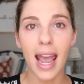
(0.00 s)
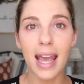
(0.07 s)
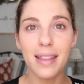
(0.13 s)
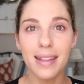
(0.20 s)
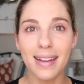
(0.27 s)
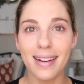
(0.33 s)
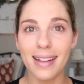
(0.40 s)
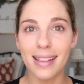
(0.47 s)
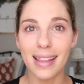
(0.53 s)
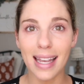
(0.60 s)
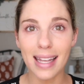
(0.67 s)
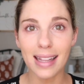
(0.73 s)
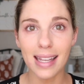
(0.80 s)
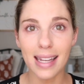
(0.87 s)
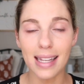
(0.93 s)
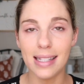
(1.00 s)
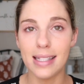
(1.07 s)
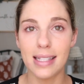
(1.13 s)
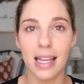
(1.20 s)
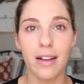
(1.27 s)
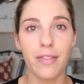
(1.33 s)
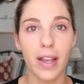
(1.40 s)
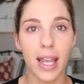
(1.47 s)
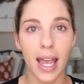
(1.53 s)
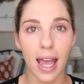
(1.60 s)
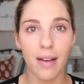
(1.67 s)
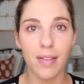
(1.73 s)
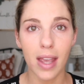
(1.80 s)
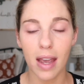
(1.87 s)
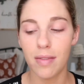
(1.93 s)
And then lately, instead of like a
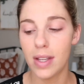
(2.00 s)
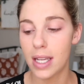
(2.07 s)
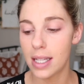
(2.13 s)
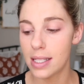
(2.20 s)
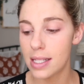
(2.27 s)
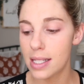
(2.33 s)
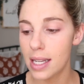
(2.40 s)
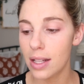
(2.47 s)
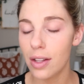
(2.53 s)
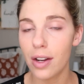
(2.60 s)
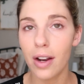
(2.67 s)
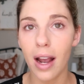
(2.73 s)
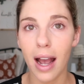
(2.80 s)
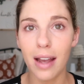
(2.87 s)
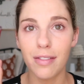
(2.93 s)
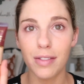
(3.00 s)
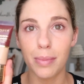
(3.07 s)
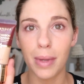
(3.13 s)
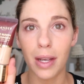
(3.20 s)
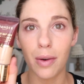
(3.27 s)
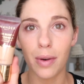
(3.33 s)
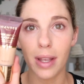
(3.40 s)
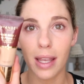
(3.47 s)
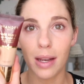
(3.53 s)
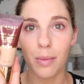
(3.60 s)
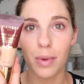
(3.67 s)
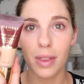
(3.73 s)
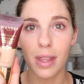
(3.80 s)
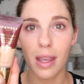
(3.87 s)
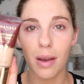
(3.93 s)
heavy concealer, I've been going in
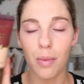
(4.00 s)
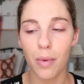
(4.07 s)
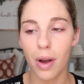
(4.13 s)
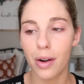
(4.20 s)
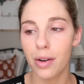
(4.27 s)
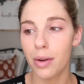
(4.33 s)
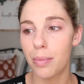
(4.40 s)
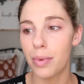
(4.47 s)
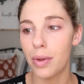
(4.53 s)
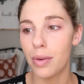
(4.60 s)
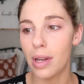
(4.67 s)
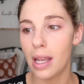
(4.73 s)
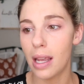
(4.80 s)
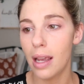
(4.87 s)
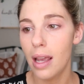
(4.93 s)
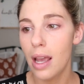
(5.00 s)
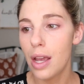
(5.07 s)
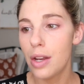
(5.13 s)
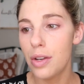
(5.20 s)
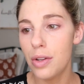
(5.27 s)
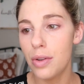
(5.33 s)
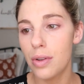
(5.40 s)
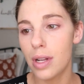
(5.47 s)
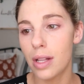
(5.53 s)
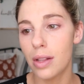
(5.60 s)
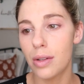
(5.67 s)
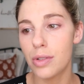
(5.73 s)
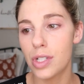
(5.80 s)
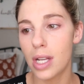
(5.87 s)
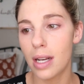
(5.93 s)
with the Wander Beauty Nude
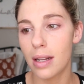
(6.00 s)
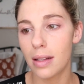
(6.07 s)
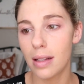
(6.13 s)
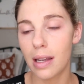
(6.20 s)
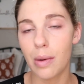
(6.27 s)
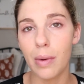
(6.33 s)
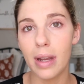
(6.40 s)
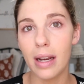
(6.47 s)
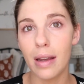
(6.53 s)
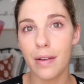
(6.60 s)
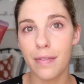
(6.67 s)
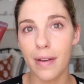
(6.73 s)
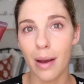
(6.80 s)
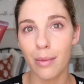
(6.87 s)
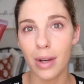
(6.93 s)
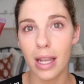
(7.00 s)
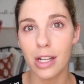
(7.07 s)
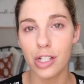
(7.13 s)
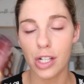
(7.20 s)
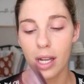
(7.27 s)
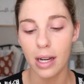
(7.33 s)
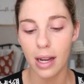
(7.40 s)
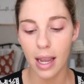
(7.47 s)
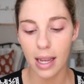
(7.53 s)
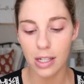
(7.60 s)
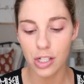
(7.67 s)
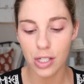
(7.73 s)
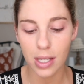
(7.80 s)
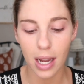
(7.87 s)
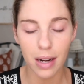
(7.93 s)
Illusion Liquid Foundation
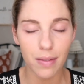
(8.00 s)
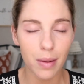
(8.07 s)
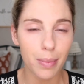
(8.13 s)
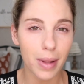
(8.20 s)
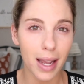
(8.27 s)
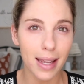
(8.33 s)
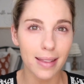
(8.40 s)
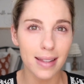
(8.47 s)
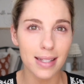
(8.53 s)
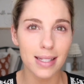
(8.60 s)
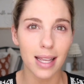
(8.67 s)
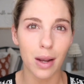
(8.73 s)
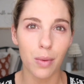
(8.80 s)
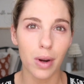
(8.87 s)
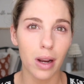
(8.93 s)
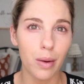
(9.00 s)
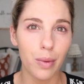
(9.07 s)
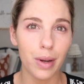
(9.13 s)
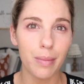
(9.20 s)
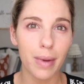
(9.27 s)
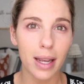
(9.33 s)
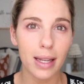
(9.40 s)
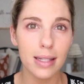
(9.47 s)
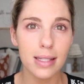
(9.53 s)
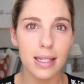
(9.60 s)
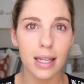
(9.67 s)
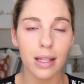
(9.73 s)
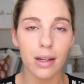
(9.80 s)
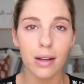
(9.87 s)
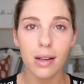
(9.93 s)
and just kind of applying this like where I would my
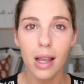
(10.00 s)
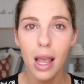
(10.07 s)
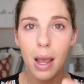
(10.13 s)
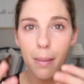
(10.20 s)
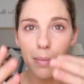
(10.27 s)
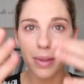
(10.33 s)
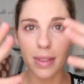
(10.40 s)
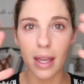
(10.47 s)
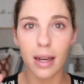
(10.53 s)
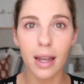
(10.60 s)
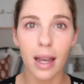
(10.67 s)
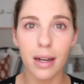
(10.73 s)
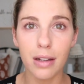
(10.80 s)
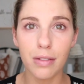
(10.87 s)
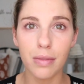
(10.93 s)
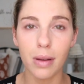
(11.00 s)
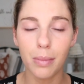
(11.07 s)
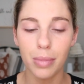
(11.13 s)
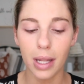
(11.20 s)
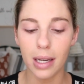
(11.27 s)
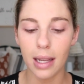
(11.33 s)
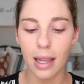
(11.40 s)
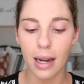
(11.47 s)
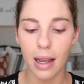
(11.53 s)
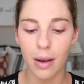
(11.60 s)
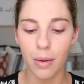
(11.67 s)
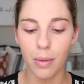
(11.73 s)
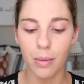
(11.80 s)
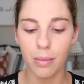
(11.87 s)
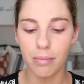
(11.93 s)
concealer, but then kind of blending it
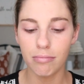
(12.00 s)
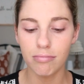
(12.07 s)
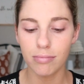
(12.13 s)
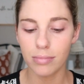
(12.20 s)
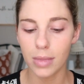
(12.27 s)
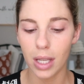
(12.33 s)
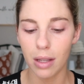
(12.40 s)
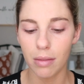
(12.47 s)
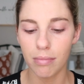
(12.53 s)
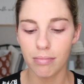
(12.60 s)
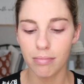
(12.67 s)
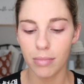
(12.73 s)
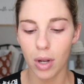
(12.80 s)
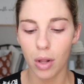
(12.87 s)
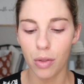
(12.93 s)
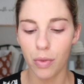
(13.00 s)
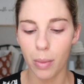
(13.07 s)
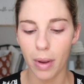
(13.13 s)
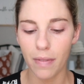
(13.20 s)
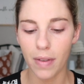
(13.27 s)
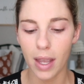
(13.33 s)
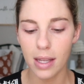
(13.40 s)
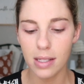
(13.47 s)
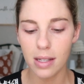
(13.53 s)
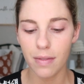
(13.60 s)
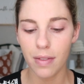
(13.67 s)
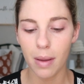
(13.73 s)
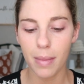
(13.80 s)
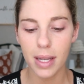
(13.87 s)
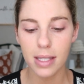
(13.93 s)
out like all over my face,
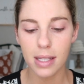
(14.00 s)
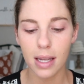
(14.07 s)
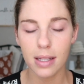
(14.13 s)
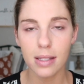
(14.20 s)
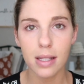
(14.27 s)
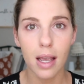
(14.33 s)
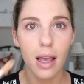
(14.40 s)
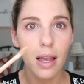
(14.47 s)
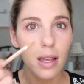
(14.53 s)
if that makes sense.